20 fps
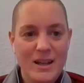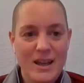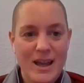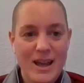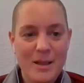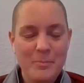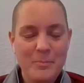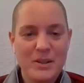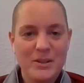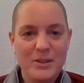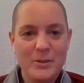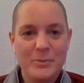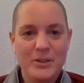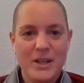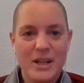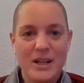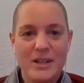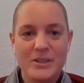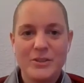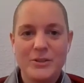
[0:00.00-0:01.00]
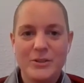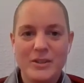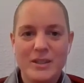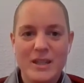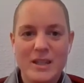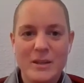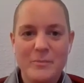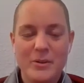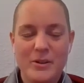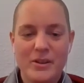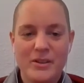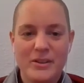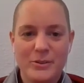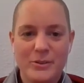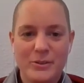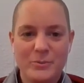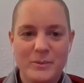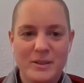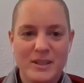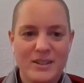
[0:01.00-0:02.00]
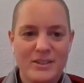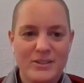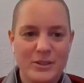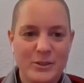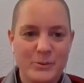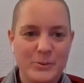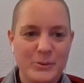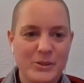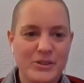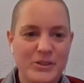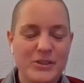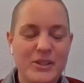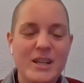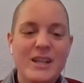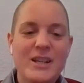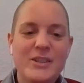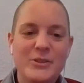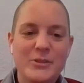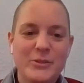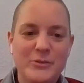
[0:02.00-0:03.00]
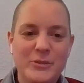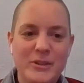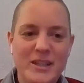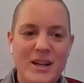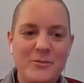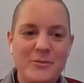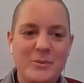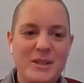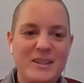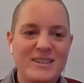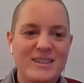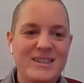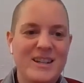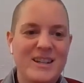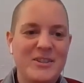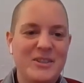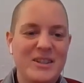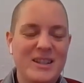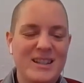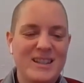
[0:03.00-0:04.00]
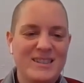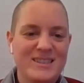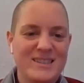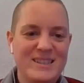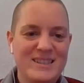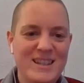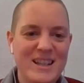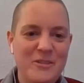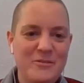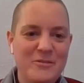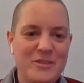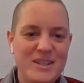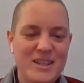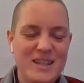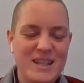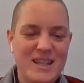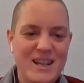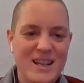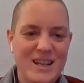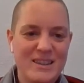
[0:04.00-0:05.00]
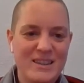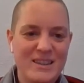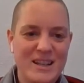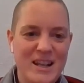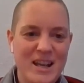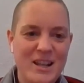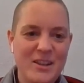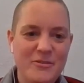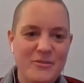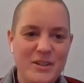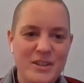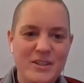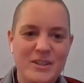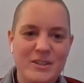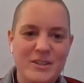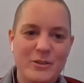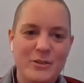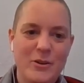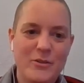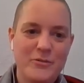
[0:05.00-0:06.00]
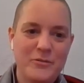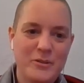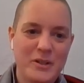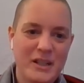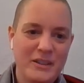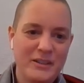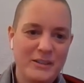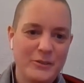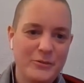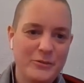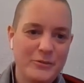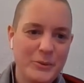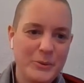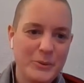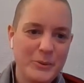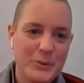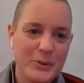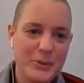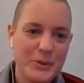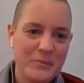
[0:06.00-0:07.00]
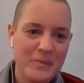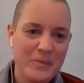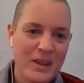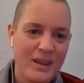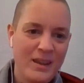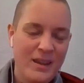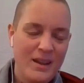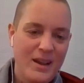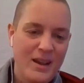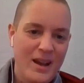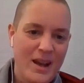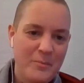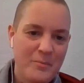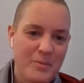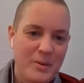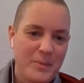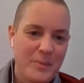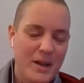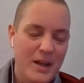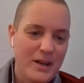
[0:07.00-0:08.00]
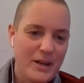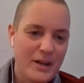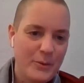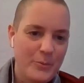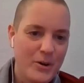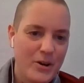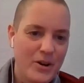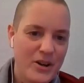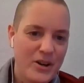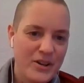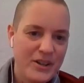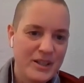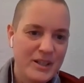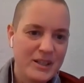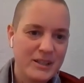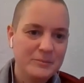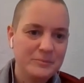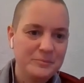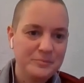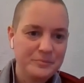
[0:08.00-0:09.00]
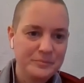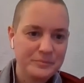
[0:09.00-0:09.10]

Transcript: helping the Buddha to keep all those monastic rules. So for that reason, now there is this elephant here, and that elephant is offering the food and preparing water.